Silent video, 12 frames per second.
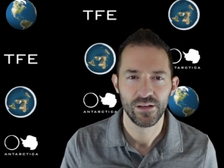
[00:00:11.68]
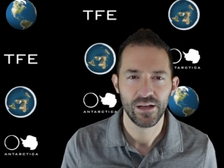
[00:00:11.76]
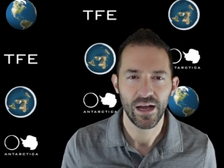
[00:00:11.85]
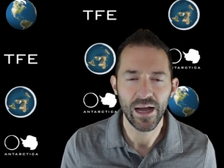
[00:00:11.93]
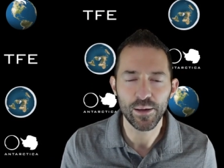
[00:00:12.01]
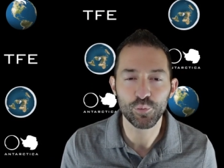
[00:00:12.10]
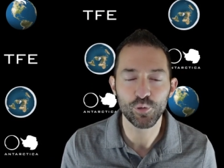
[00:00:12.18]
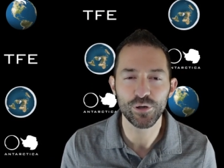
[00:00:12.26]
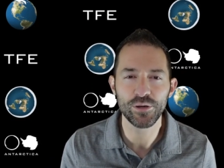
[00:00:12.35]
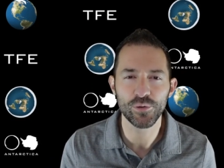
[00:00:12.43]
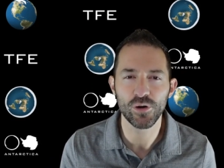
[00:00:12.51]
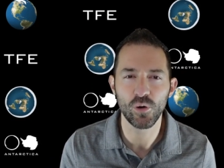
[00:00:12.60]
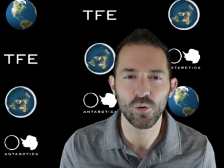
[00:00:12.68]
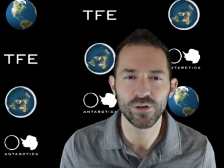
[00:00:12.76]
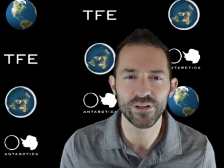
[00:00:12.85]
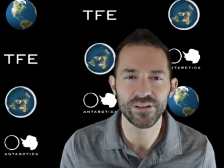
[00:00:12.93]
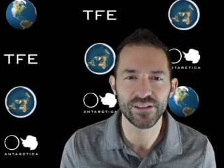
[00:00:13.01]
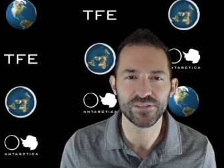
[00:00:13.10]
I
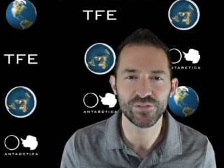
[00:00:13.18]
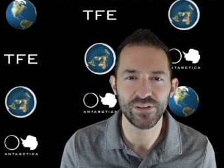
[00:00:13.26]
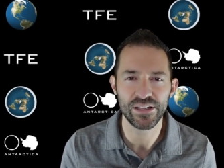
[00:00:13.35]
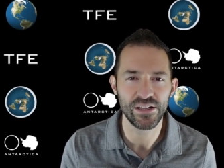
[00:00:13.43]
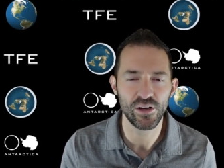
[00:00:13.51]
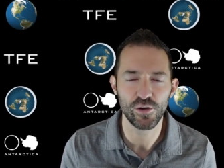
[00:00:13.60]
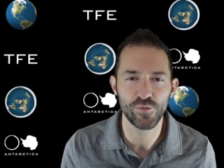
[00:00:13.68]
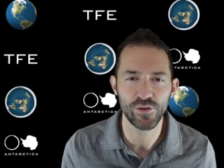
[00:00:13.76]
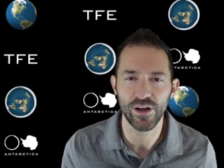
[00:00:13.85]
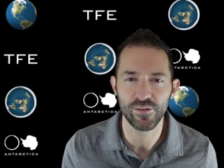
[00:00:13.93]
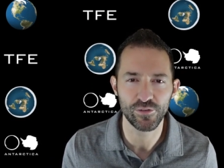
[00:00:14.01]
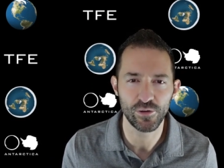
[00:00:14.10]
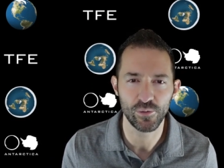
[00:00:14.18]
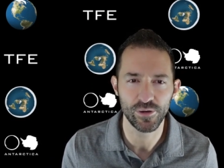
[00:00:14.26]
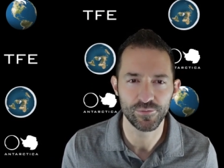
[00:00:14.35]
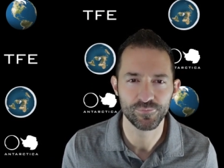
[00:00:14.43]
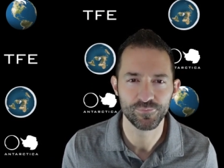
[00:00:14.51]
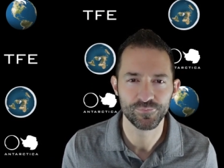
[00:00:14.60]
pre-recorded this video for everyone,
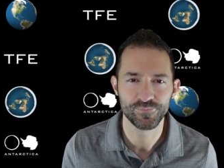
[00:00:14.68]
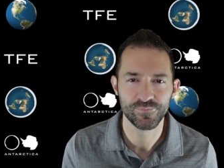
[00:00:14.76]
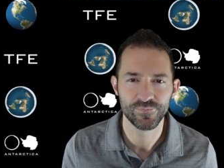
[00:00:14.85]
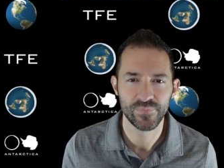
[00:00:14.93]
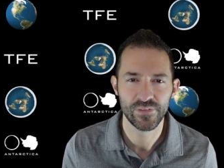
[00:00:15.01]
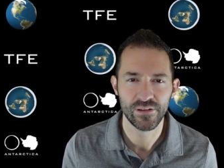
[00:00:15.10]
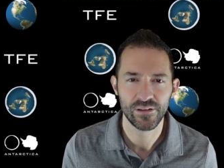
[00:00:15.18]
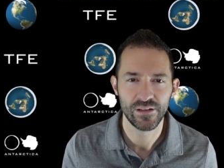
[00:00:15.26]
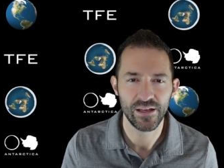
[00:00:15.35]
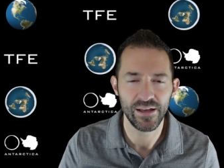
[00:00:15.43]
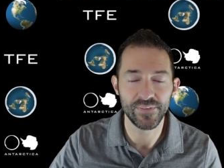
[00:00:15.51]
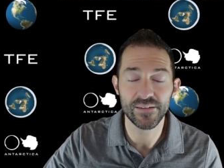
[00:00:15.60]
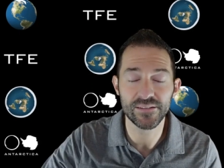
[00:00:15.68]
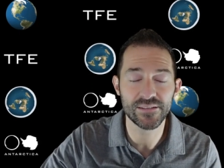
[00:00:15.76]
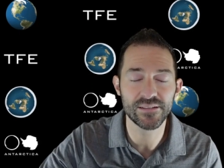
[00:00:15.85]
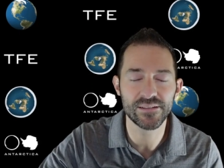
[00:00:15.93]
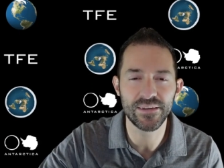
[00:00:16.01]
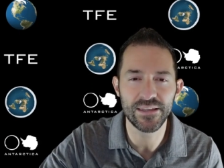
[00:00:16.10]
and this
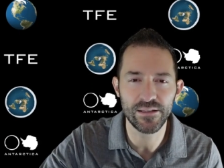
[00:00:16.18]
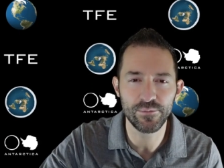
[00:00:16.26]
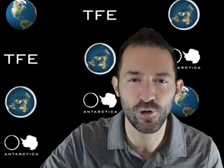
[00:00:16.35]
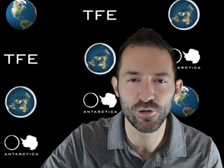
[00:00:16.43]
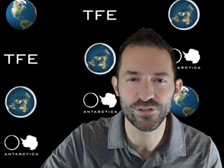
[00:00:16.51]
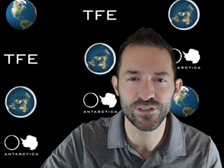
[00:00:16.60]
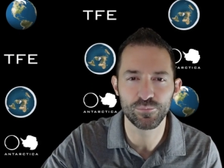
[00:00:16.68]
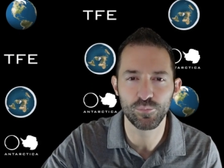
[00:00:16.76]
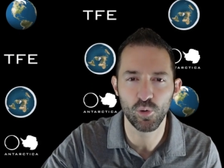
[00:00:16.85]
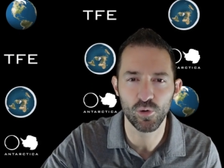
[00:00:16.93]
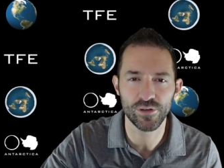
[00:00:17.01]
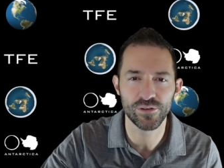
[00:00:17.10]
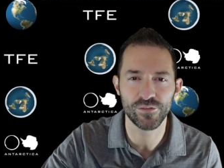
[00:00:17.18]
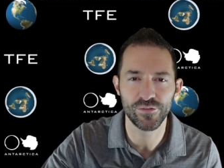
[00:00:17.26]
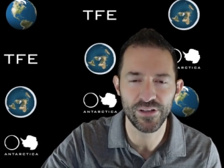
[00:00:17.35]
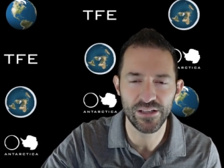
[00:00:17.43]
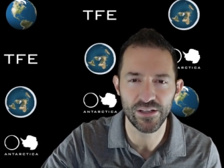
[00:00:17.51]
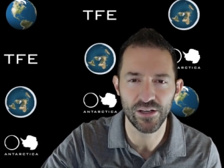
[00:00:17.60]
is the most important
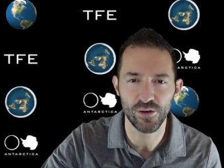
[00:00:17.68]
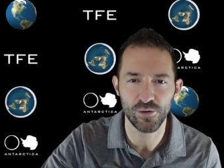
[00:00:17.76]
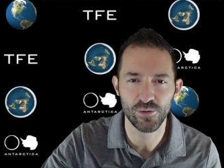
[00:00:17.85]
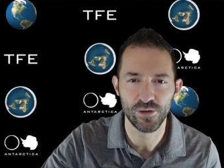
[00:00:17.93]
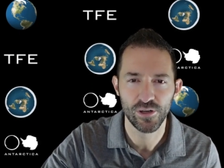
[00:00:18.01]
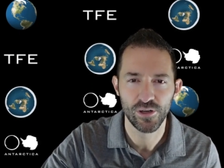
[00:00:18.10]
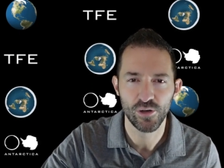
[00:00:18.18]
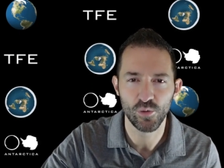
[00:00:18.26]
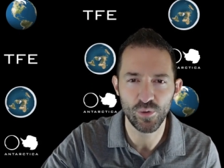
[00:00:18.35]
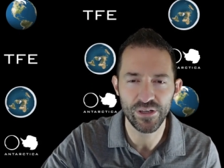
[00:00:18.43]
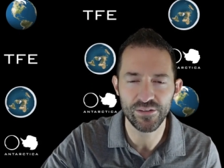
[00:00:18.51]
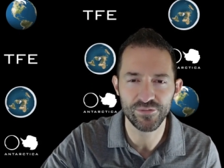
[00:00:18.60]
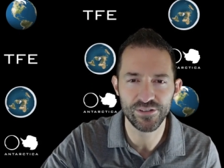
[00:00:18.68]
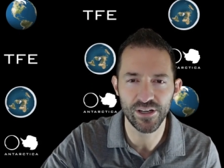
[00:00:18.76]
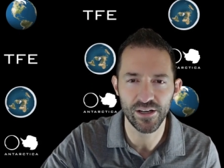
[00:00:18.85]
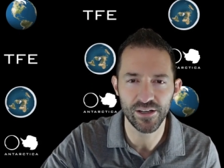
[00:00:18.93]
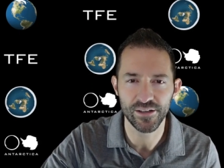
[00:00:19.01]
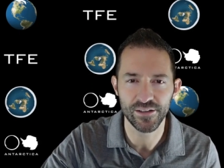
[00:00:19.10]
video we've
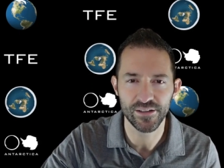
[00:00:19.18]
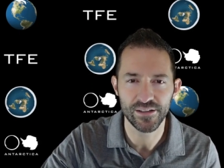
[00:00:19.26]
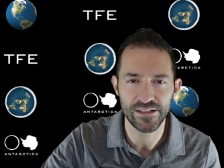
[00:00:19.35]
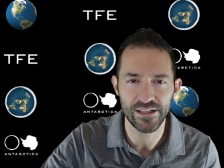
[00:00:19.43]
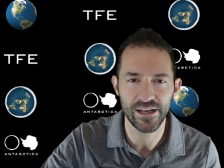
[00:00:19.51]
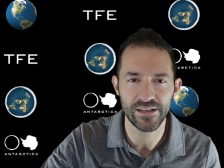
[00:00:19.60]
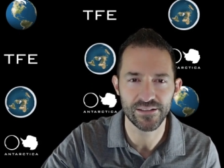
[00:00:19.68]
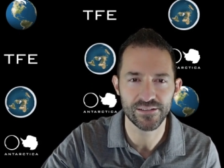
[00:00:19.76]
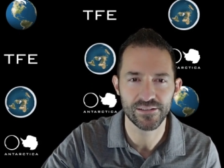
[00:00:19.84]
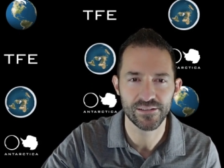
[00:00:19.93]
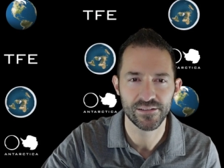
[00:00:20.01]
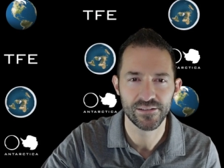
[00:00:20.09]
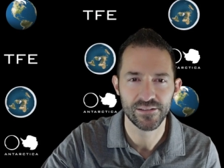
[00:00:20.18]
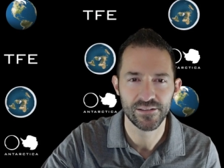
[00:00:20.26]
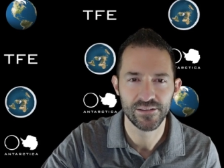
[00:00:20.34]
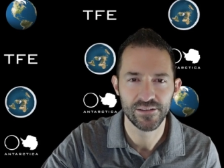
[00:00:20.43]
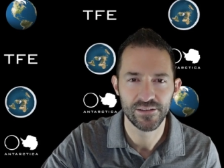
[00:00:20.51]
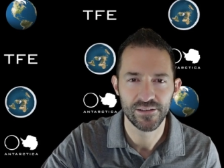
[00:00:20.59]
done yet.
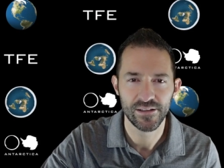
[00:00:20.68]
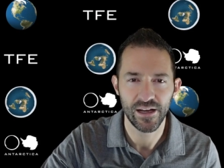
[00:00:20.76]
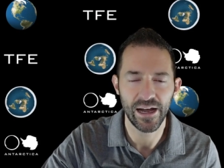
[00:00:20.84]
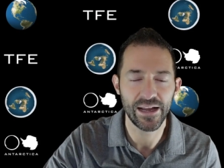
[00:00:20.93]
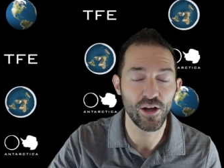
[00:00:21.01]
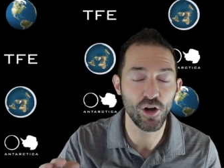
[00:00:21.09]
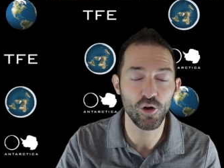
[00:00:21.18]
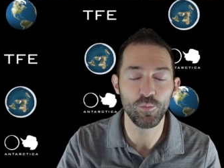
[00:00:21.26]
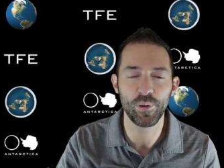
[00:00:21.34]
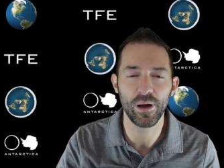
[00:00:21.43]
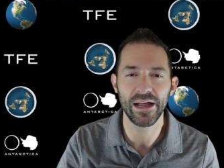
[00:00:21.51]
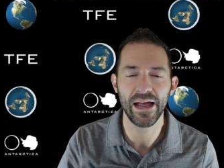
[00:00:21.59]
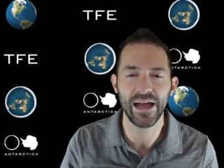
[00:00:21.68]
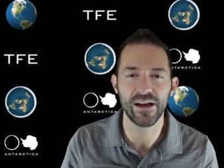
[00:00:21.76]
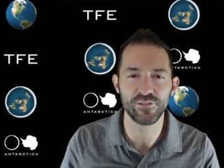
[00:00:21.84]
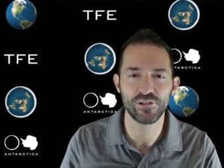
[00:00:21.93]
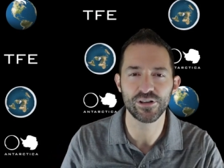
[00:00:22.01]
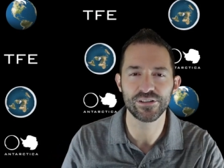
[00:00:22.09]
I hope I
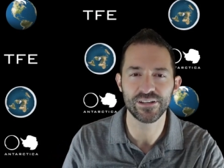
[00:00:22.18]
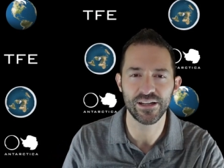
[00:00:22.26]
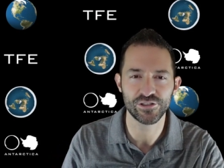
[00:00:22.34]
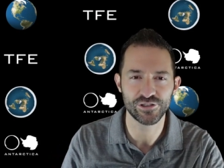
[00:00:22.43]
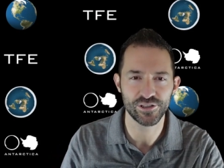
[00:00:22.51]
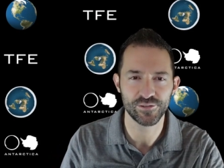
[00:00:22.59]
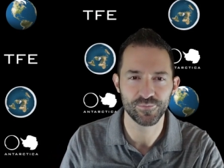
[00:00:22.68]
have your attention.